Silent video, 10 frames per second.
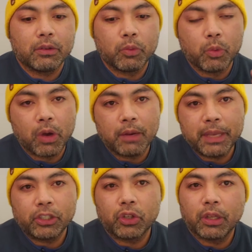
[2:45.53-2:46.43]
We want to
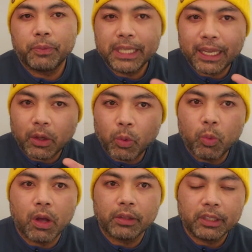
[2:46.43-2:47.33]
make sure that we get
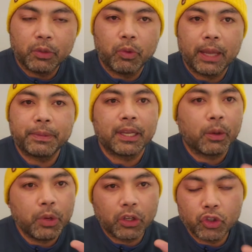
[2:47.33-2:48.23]
quality reps.
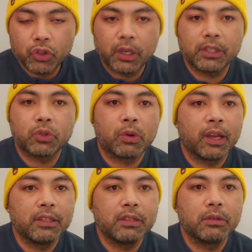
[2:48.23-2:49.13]
We are just
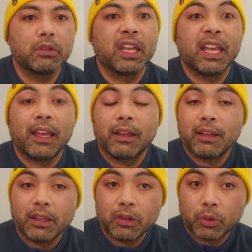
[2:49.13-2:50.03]
trying to
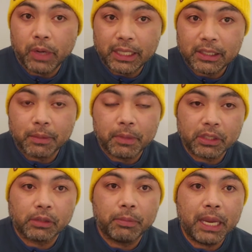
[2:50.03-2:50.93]
create some
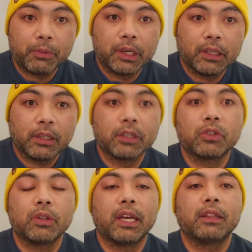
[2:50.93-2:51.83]
muscle memory
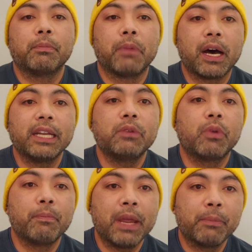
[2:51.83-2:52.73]
so that the body
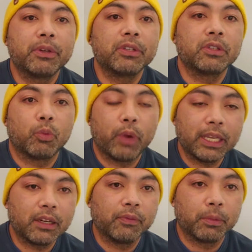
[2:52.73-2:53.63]
remembers the
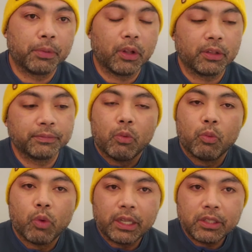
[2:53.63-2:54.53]
weight of the ball.
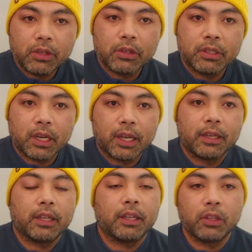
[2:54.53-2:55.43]
Once you're
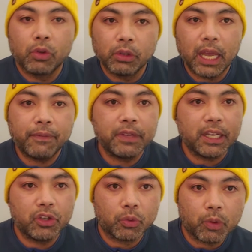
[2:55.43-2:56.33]
done, your left
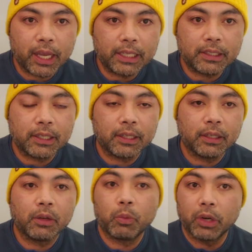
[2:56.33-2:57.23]
and your right,
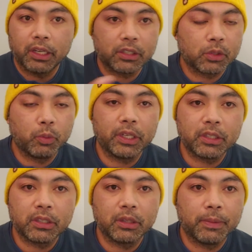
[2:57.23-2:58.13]
we're going to
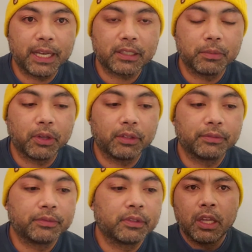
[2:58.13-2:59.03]
switch to the basketball.
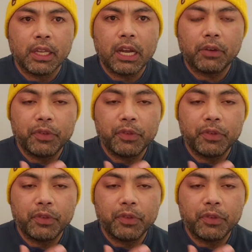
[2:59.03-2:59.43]
Now, if